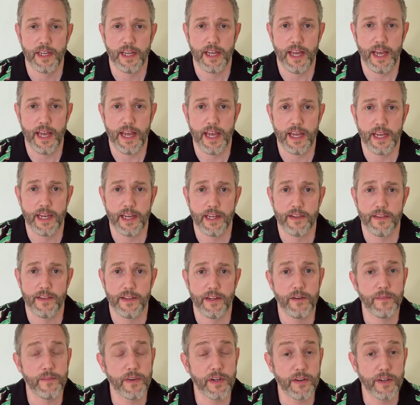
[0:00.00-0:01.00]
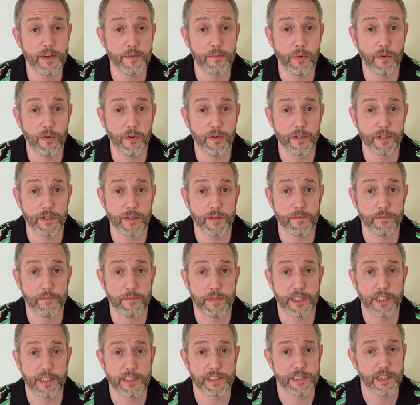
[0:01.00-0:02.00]
And they're very important
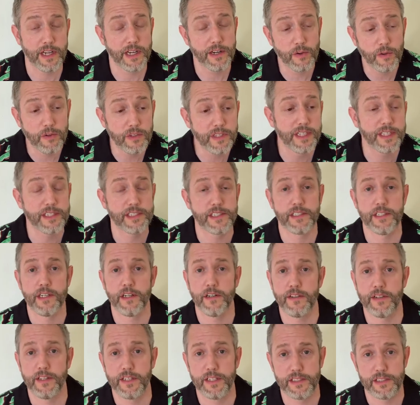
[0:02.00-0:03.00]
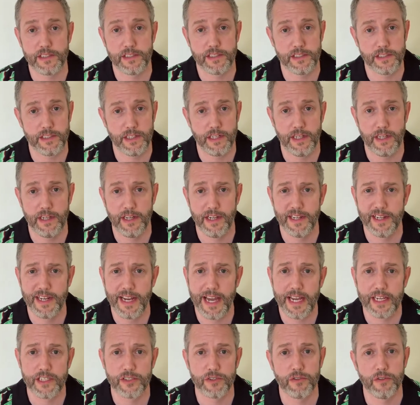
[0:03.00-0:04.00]
because not only is there this
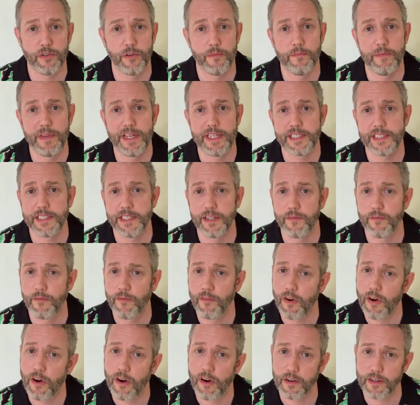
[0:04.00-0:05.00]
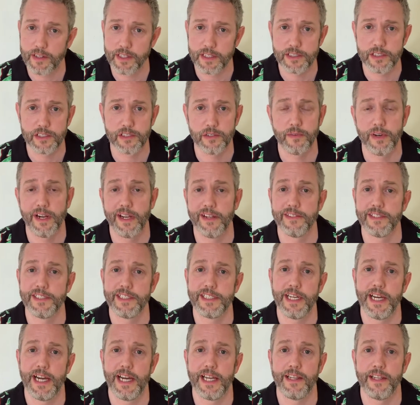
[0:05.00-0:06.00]
unnatural mist and fog that surrounds
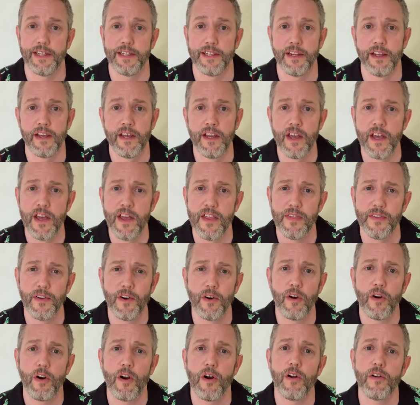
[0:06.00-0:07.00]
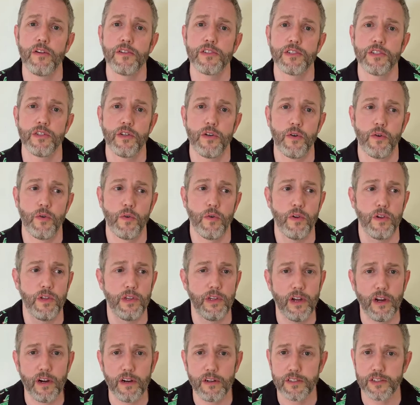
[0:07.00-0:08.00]
the island, there are also
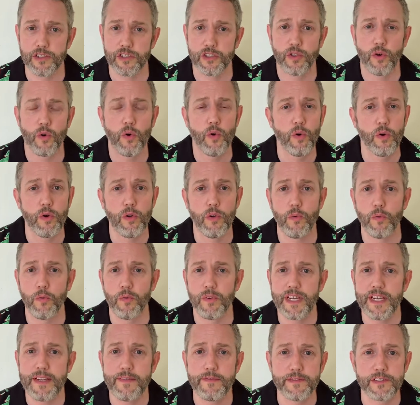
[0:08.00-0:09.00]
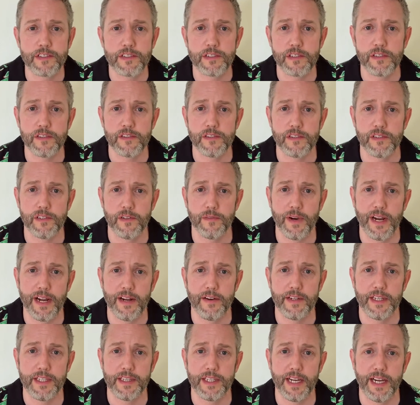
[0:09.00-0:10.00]
large coral reefs
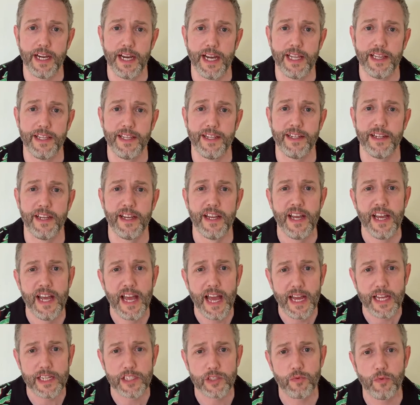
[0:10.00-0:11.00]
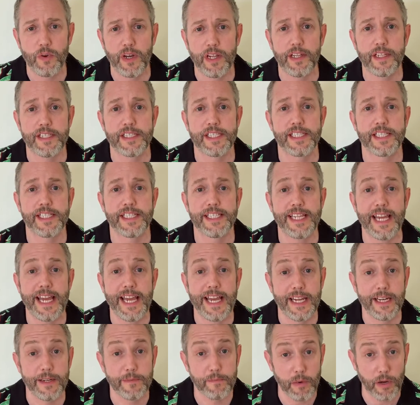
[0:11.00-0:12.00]
surrounding the island, as well as
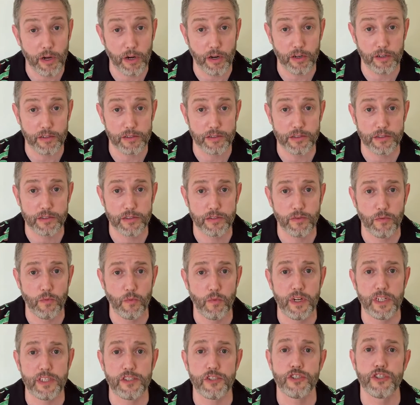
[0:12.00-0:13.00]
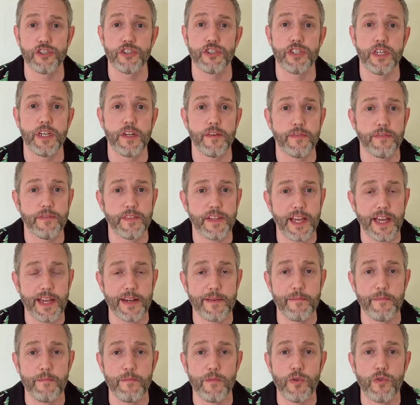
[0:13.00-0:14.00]
sandbars which shift
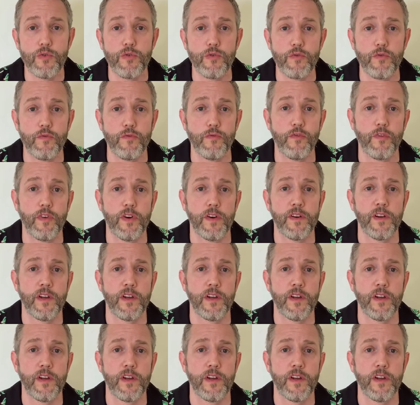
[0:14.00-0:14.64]
and move.